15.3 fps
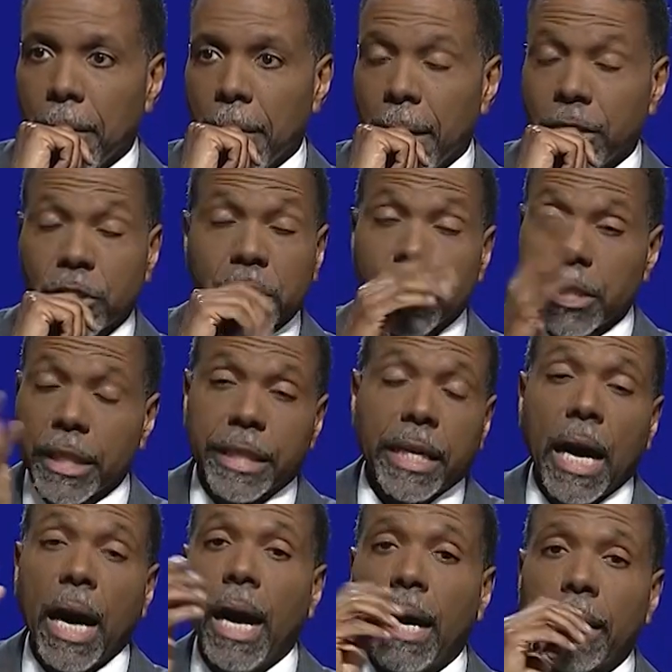and just say,
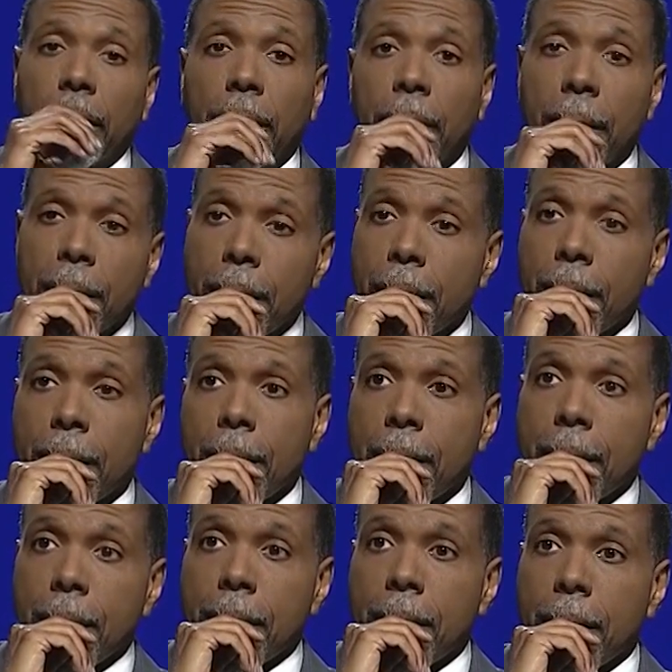God,
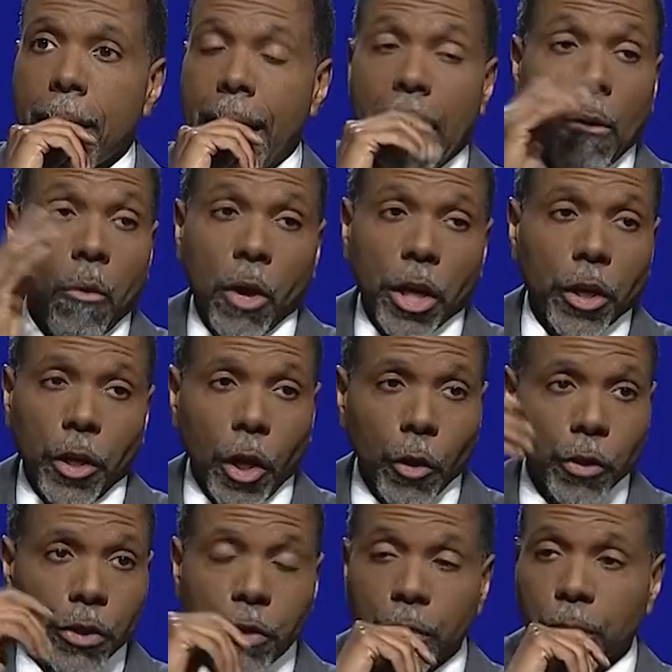I want to know
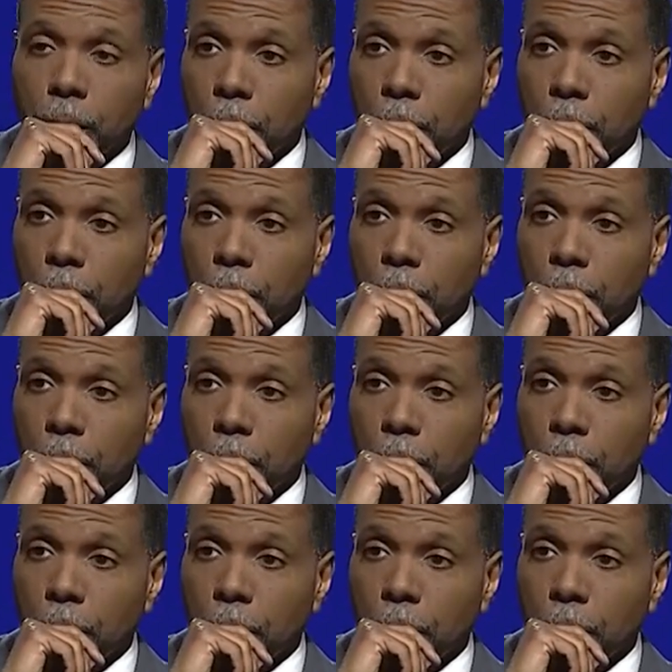you.